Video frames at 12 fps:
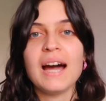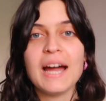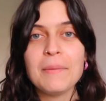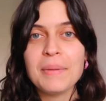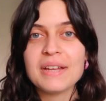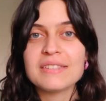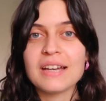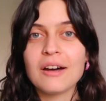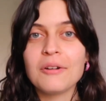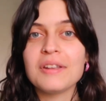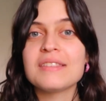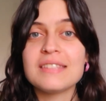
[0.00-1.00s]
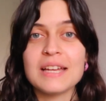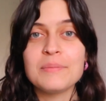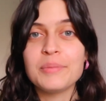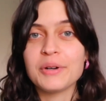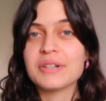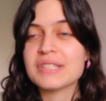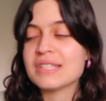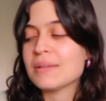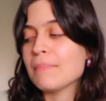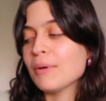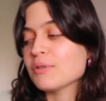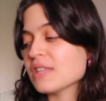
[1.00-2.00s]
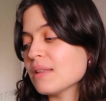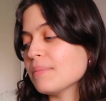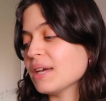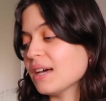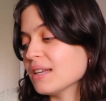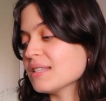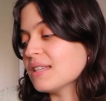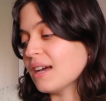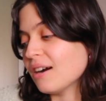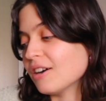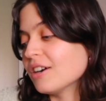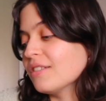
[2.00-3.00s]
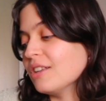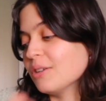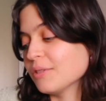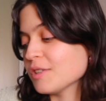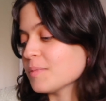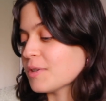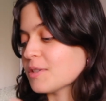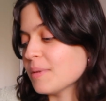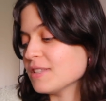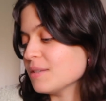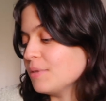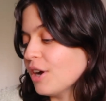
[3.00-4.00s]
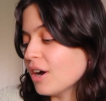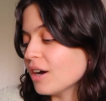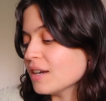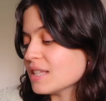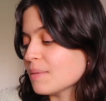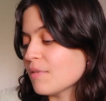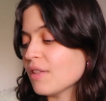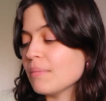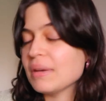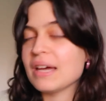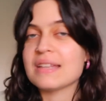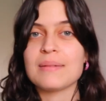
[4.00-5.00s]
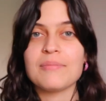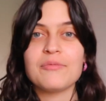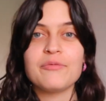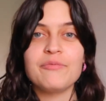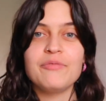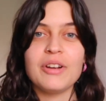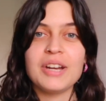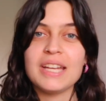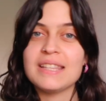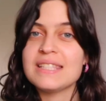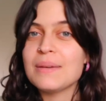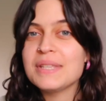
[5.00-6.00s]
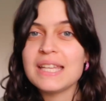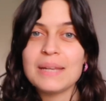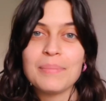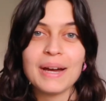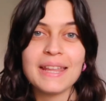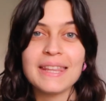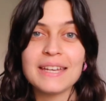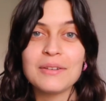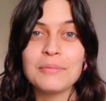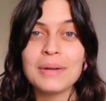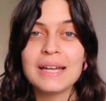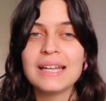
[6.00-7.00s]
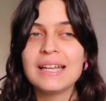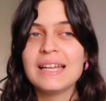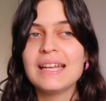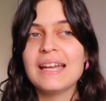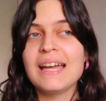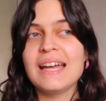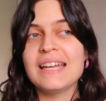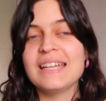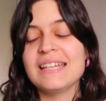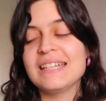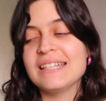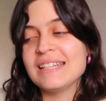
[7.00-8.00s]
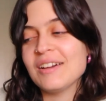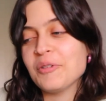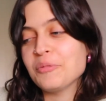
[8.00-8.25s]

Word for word: I picked out ten books, most of them because they are the oldest books on my T B R, some of them because I'm very intimidated by them, and